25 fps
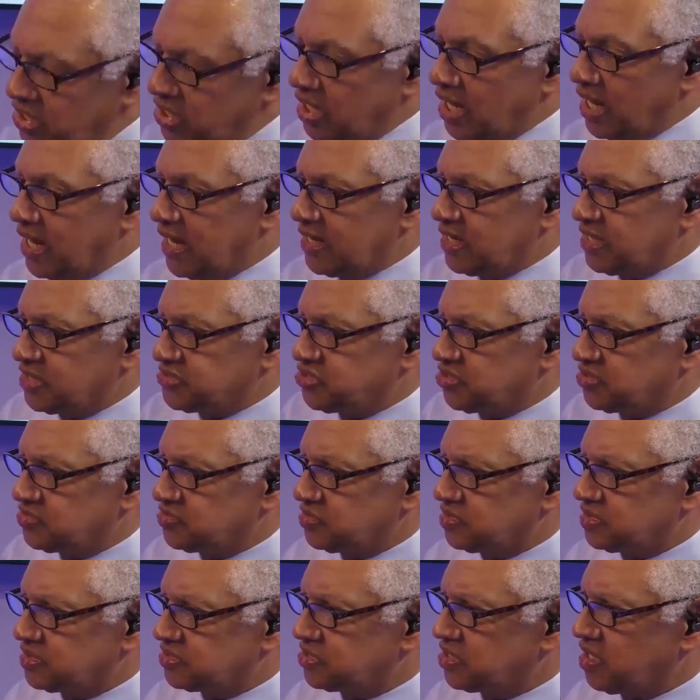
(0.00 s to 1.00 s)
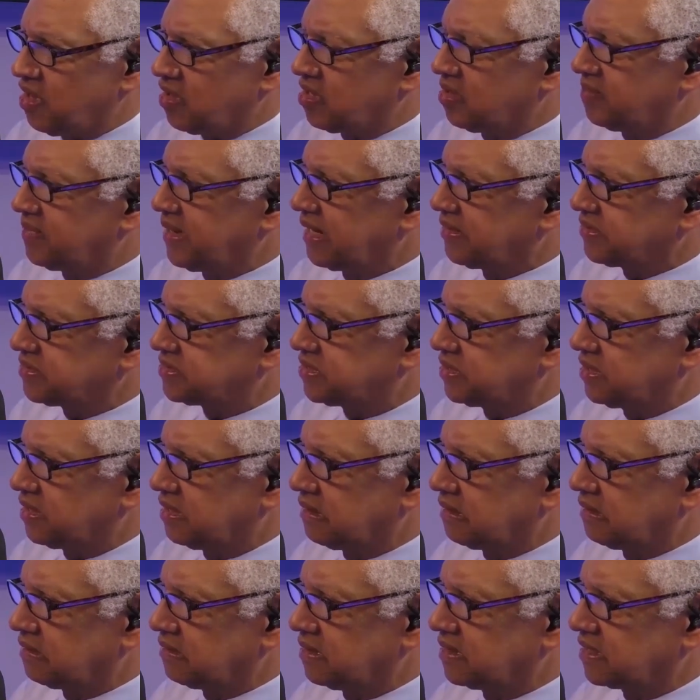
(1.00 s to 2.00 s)
As you talk about
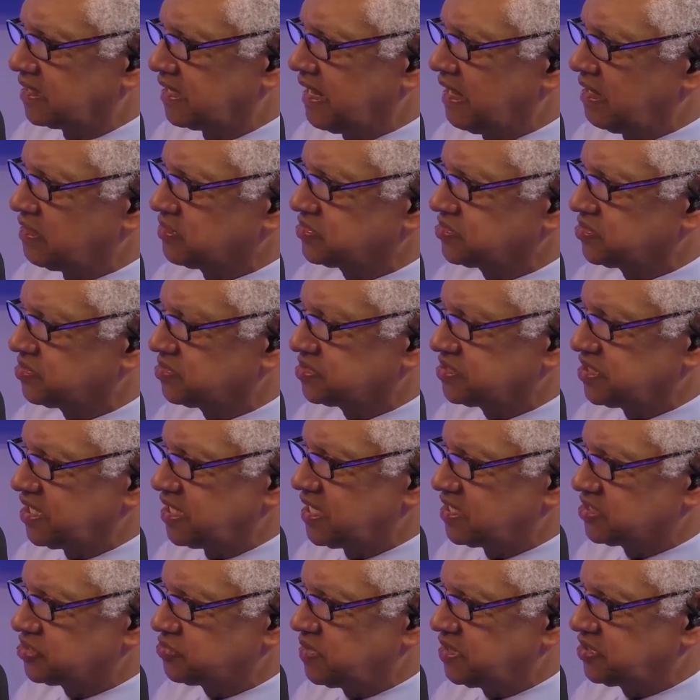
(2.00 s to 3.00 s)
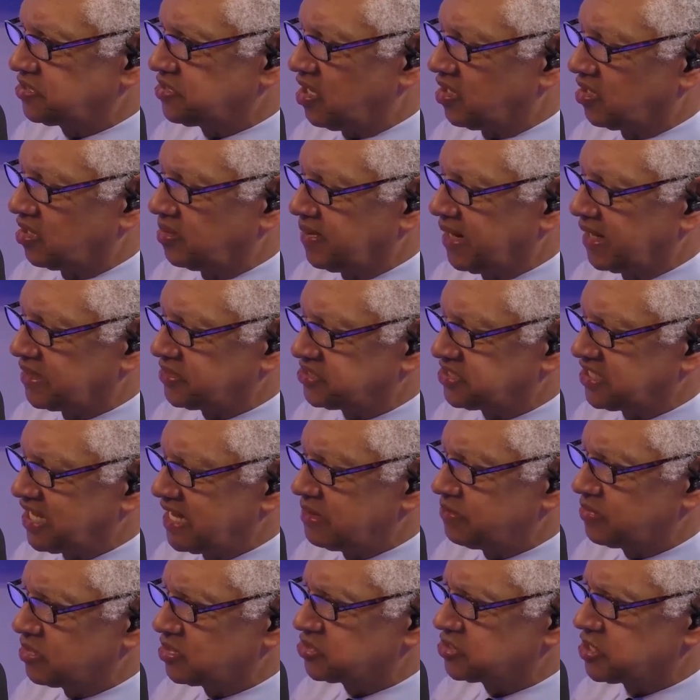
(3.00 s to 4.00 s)
the councils, and as we talk about
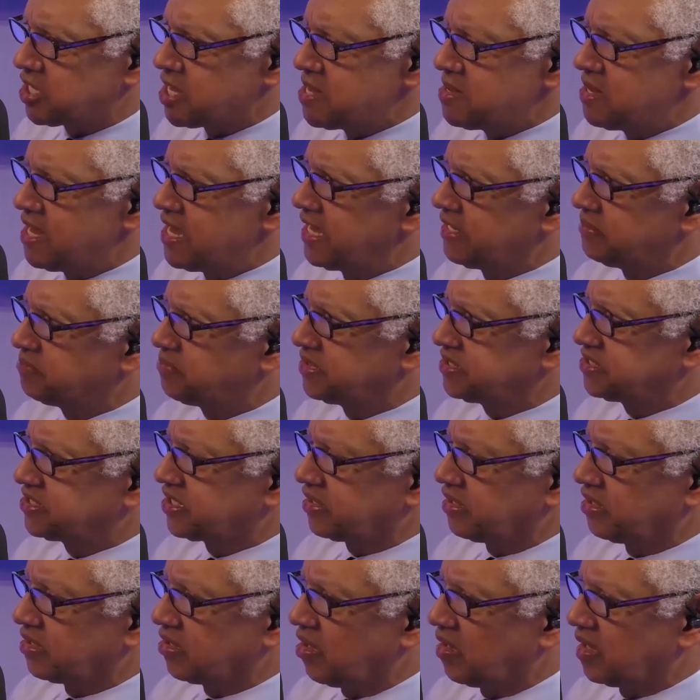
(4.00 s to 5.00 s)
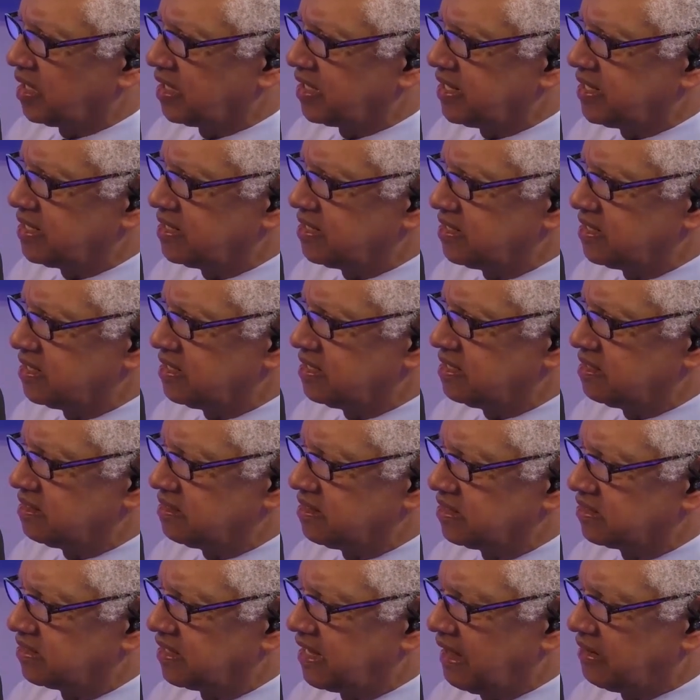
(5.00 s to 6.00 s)
chambers, and particularly
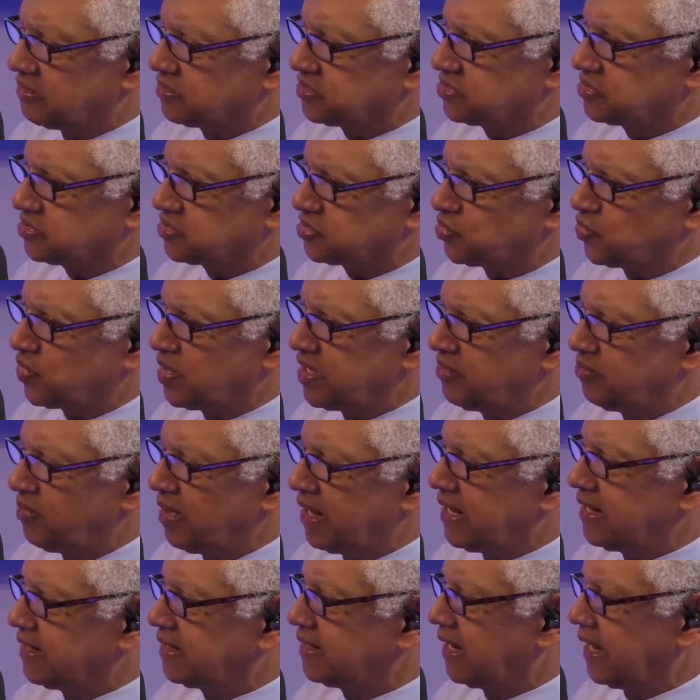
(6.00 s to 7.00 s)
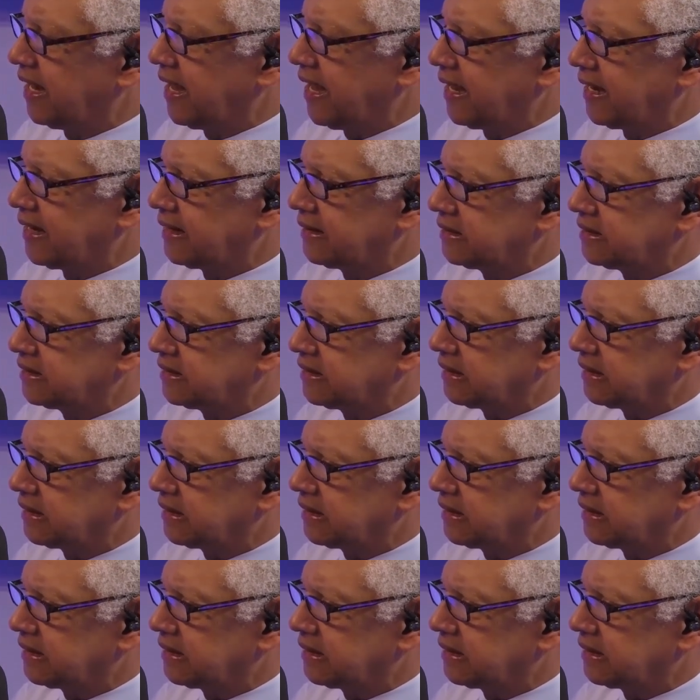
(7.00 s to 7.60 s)
the councils, WeBank and